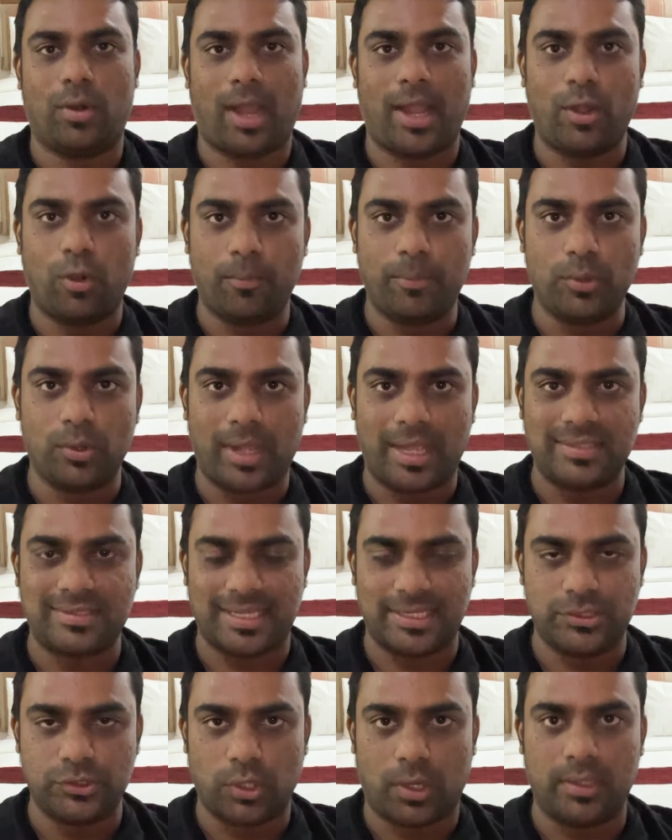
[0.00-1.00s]
I hope you guys
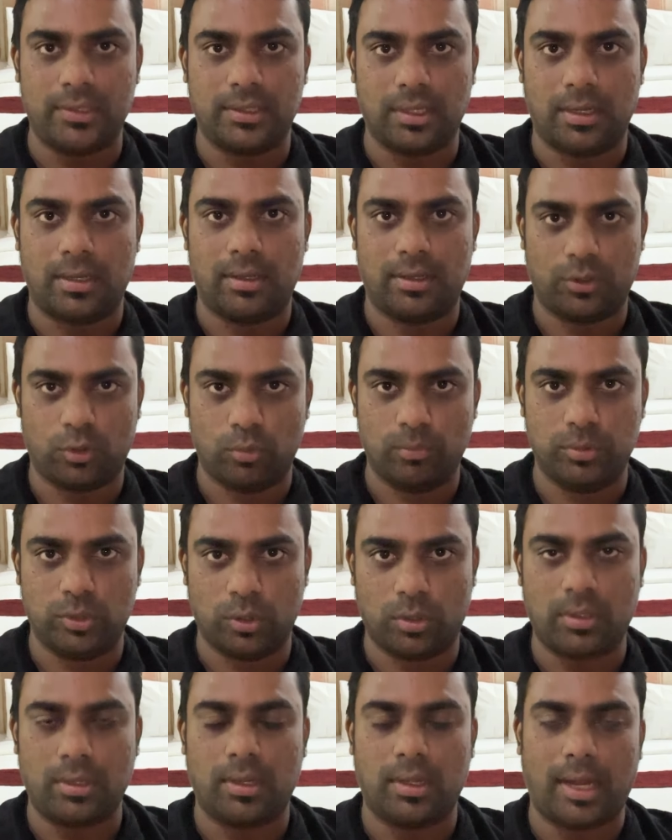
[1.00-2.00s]
enjoyed the room
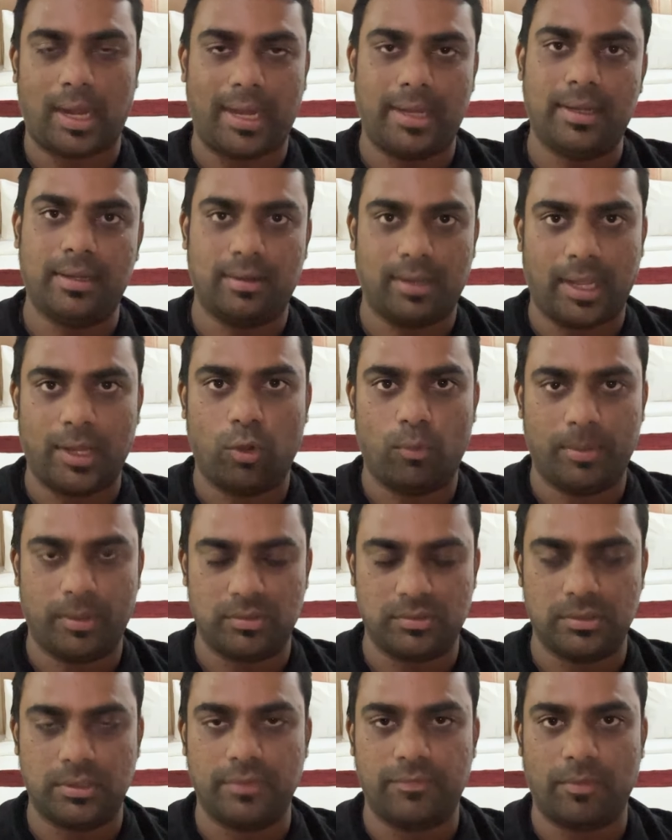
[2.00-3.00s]
tour, and I hope it was
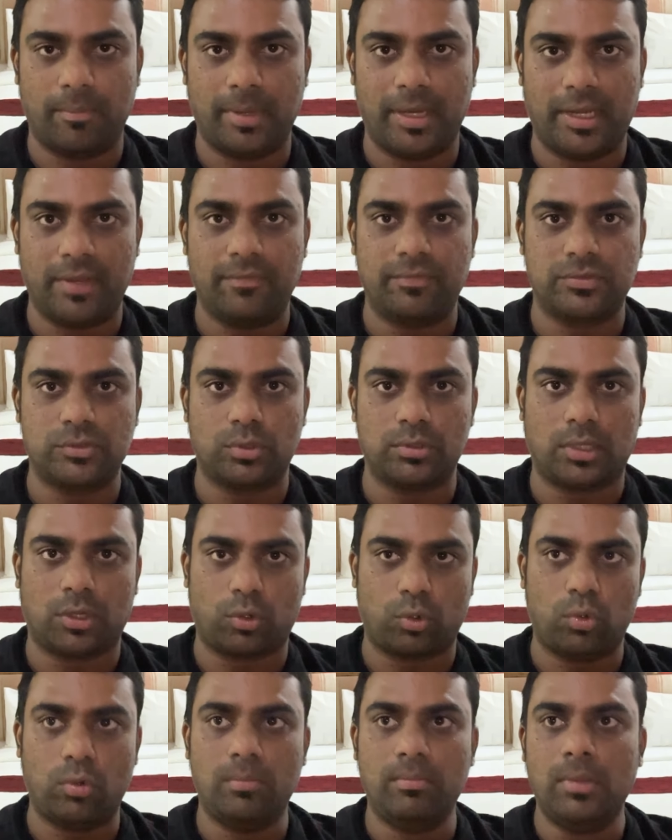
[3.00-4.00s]
informative. So the
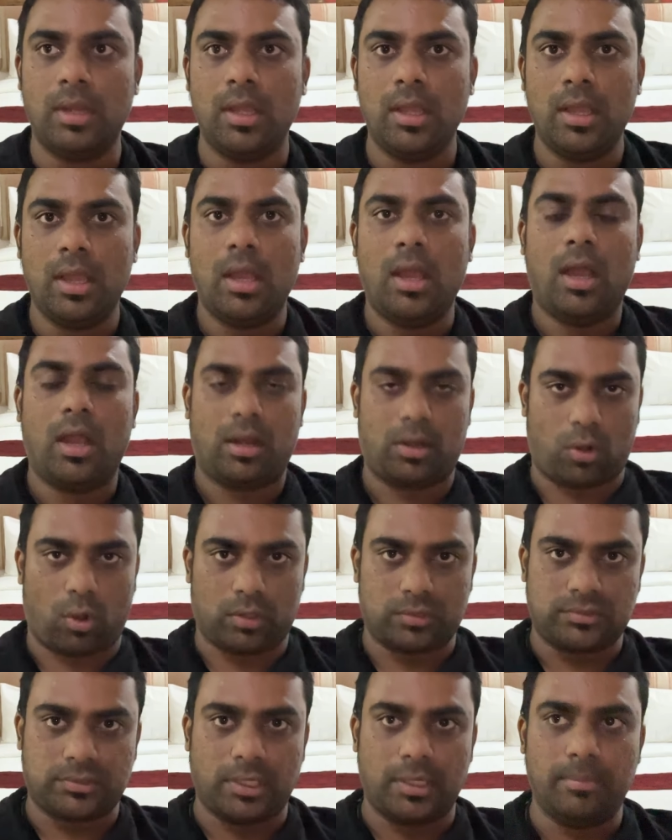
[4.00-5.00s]
room
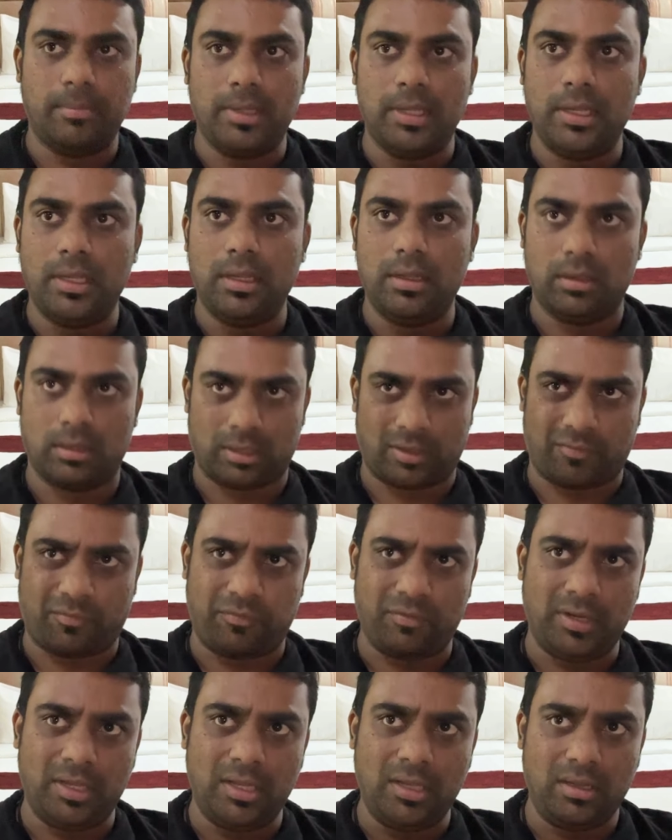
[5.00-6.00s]
costed me
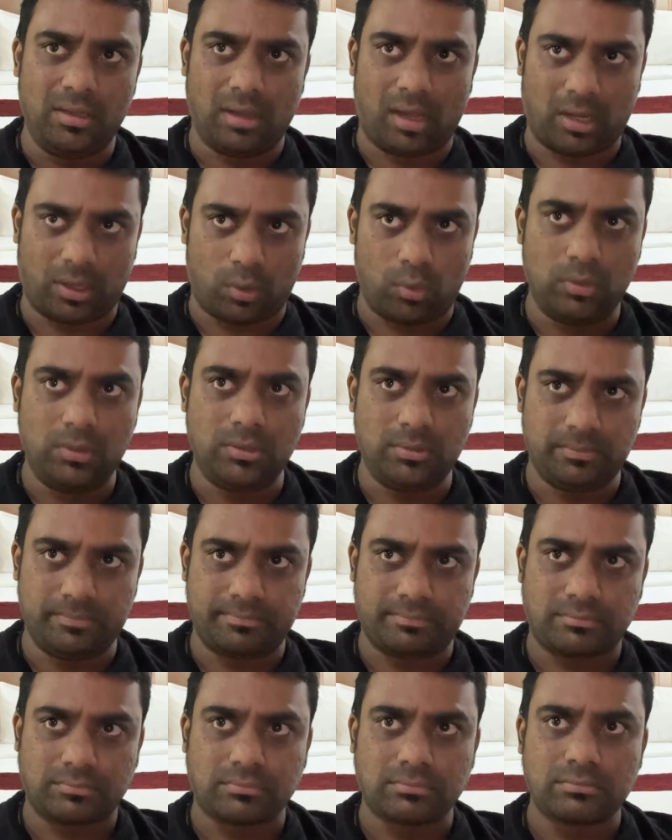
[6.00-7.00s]
roughly around
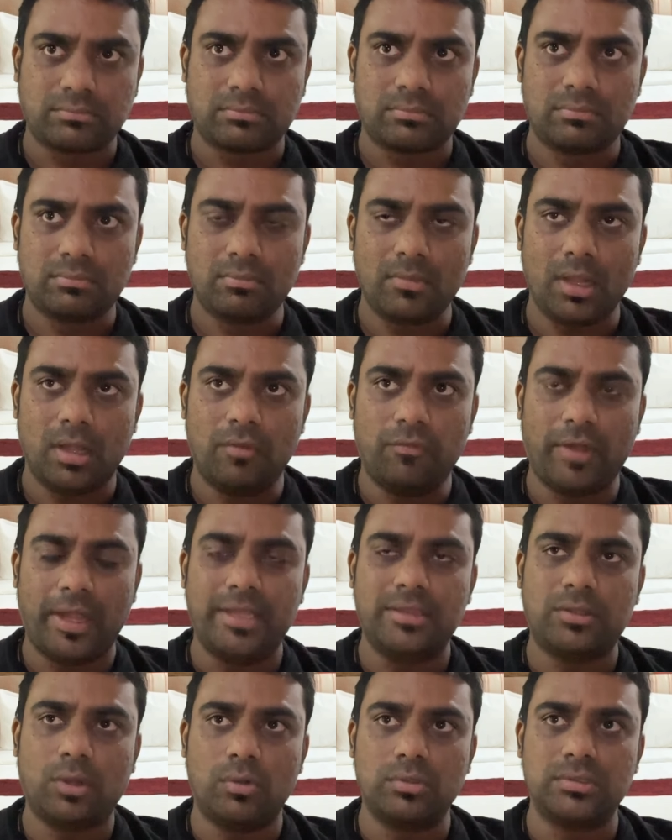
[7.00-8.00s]

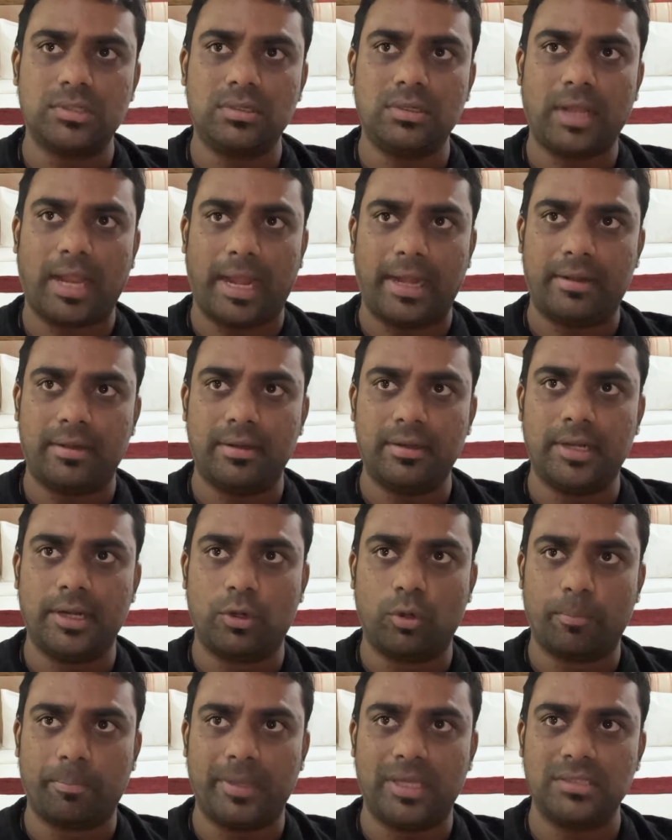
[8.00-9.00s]
5,800
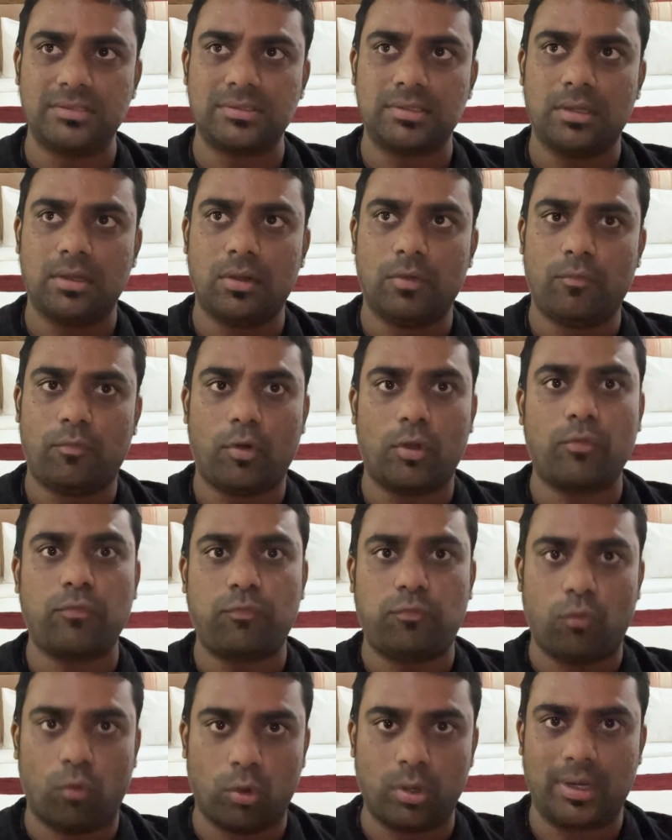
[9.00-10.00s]
rupees for
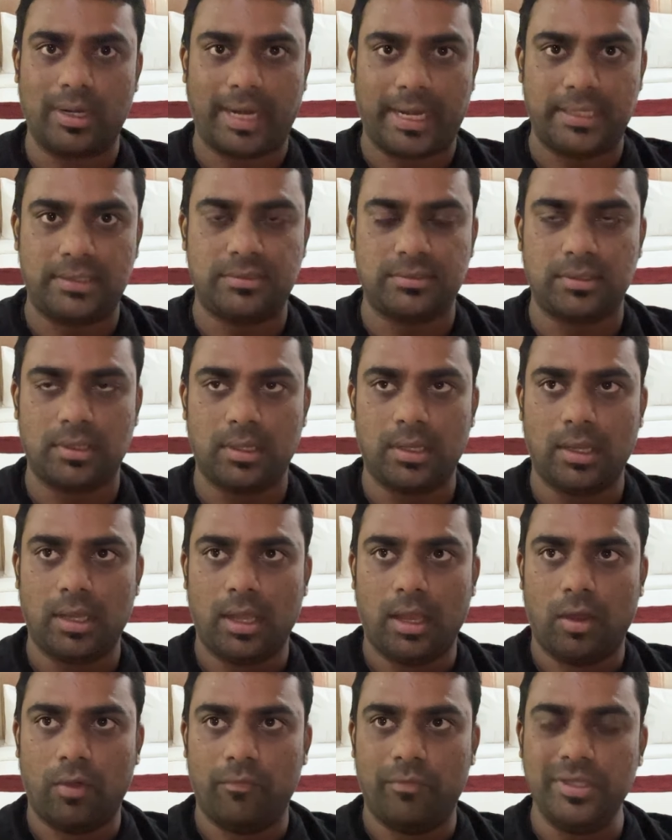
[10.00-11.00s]
4 nights.
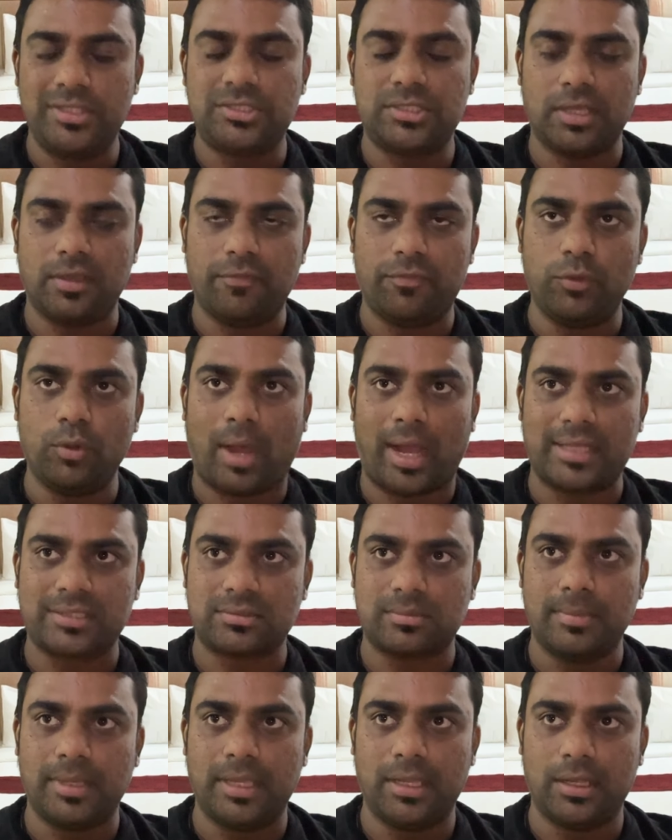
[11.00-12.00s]
Which, if you ask
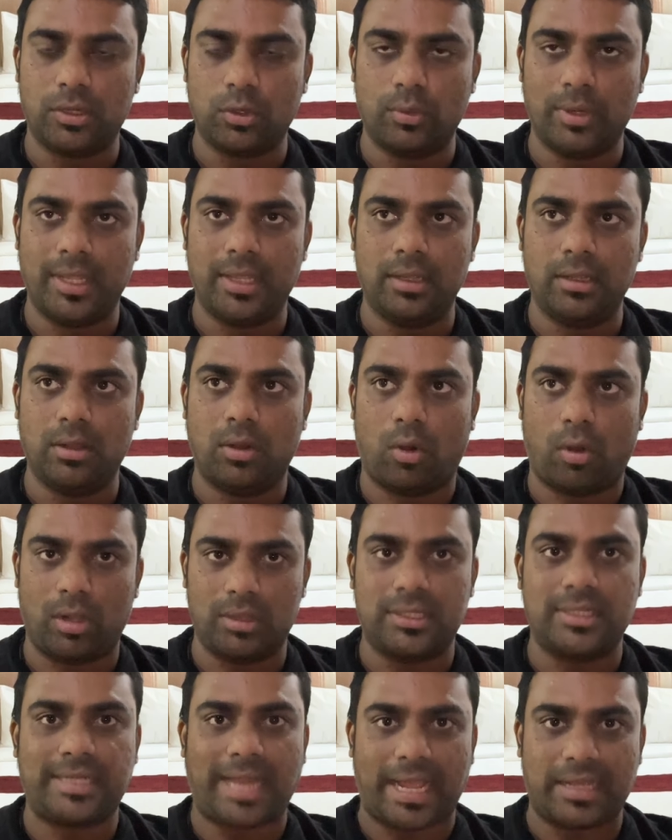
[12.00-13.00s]
me, including all
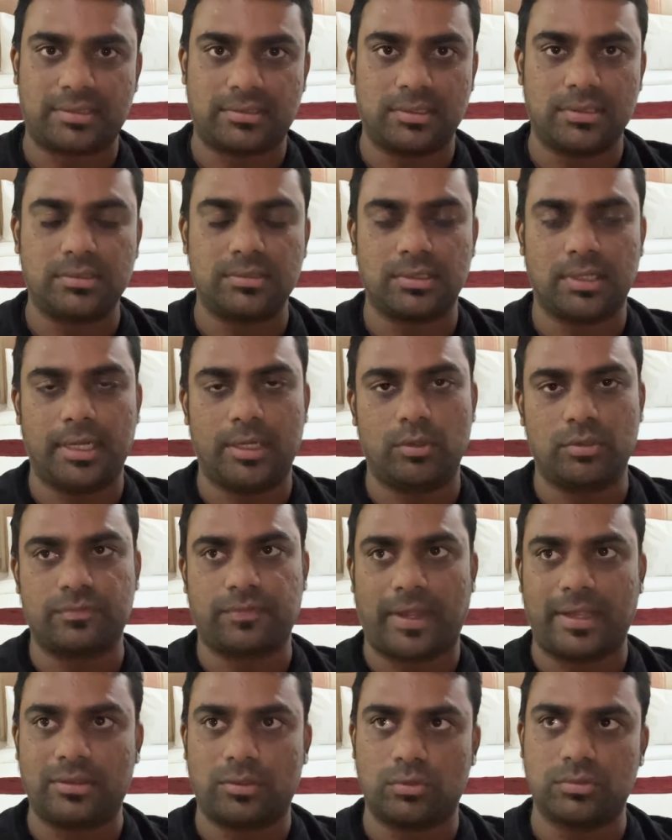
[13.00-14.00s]
the taxes, it was
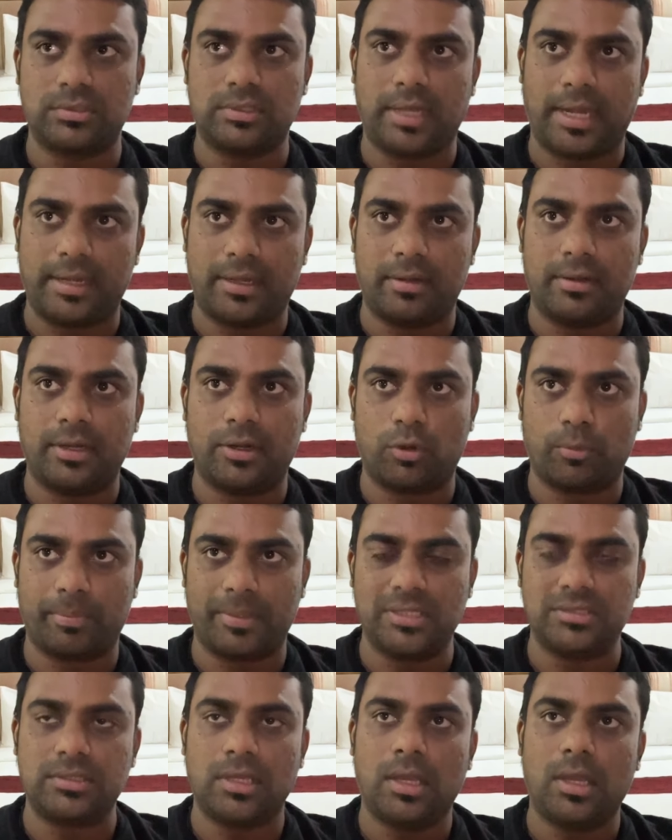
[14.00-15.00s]
5,800
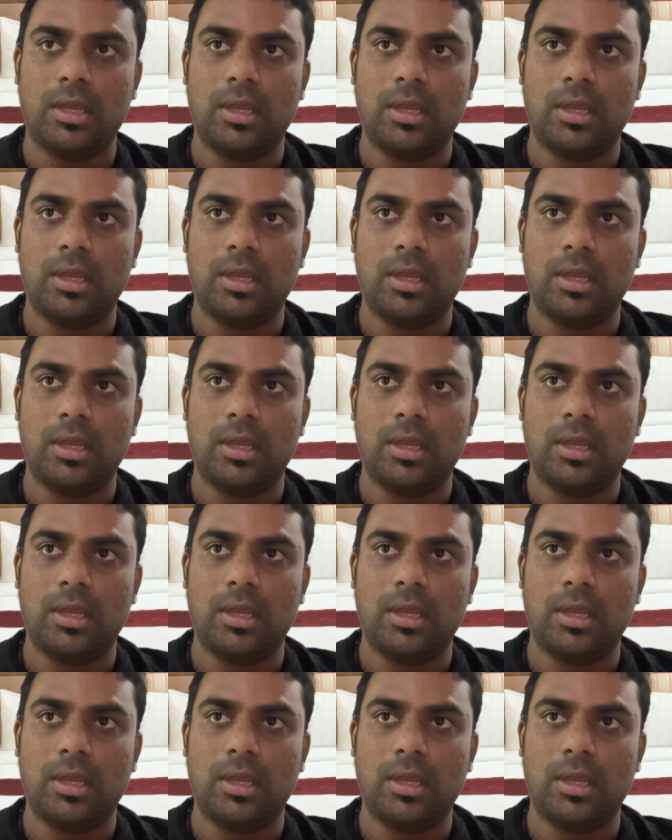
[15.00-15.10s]
rupees